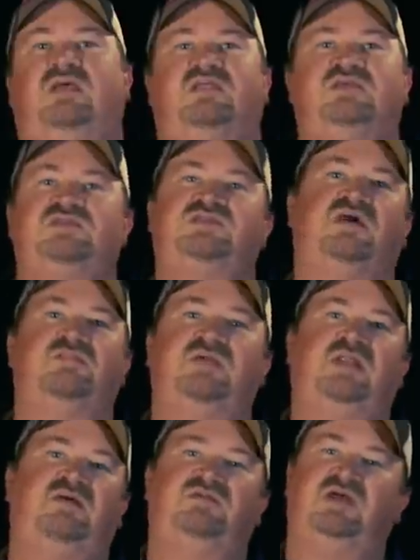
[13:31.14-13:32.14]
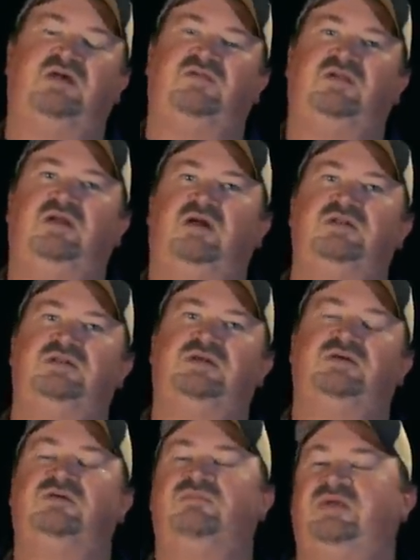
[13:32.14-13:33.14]
This is something I've definitely learned to
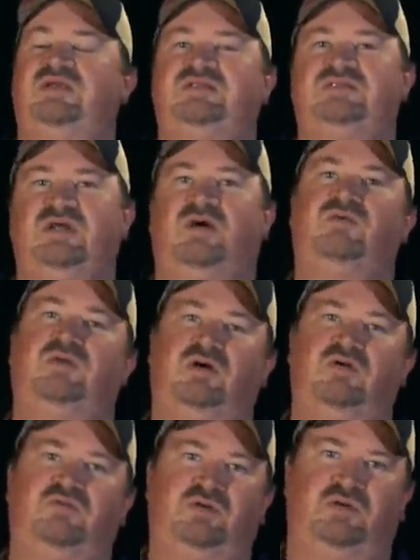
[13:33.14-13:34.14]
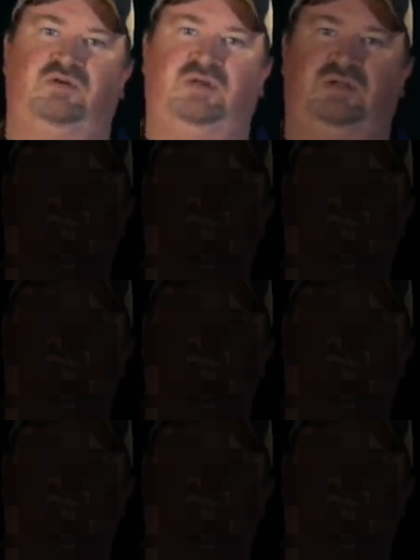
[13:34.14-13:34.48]
do, but don't overdo it.